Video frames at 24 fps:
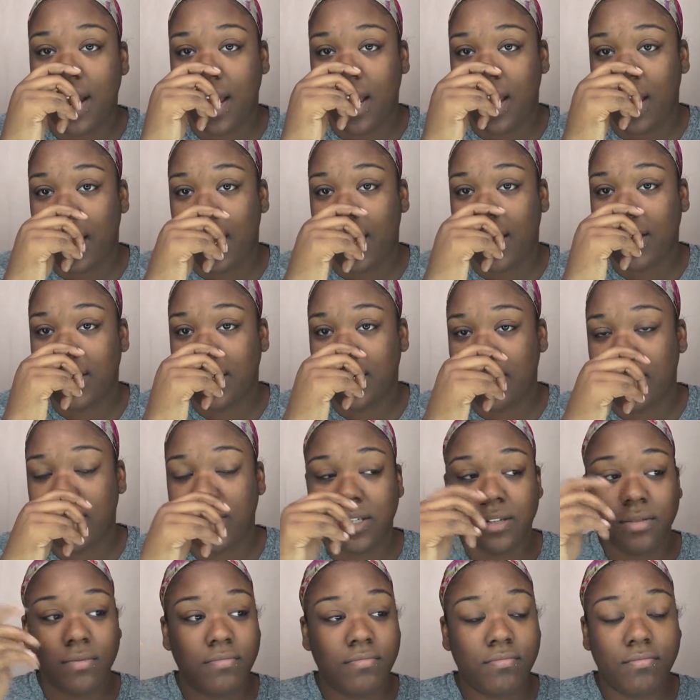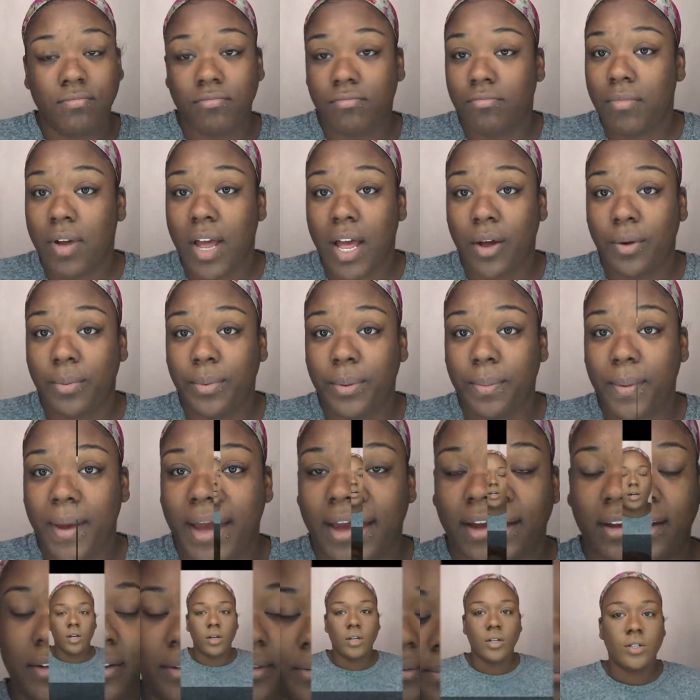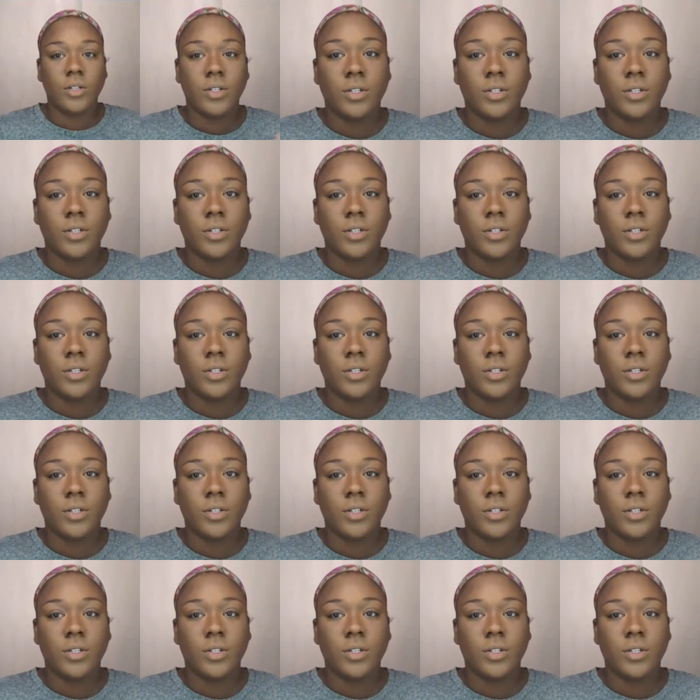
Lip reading: and I'll be back.